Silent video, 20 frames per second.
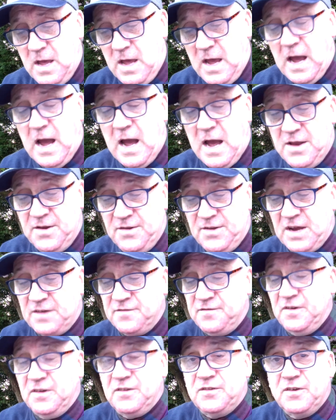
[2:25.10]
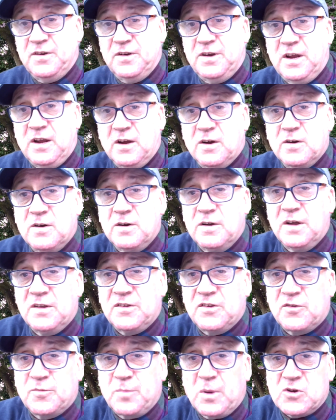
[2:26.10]
and that fits in here. It's
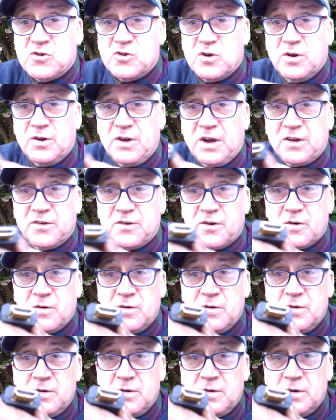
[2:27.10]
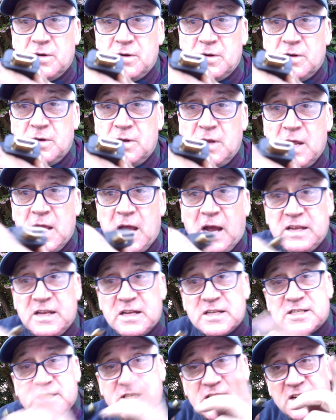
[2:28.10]
a special connector. And you'll
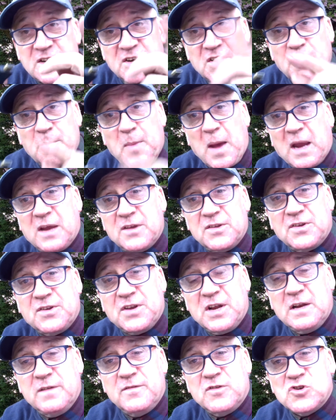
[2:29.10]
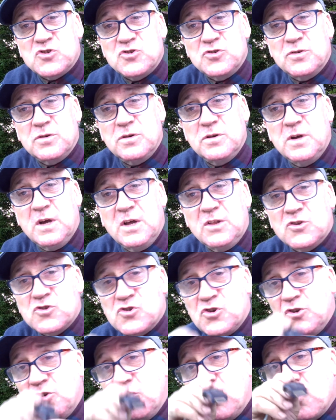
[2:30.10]
see it at the back of the television. There's
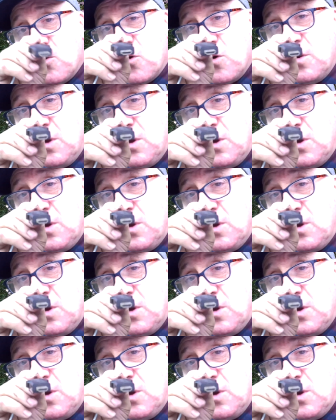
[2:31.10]
another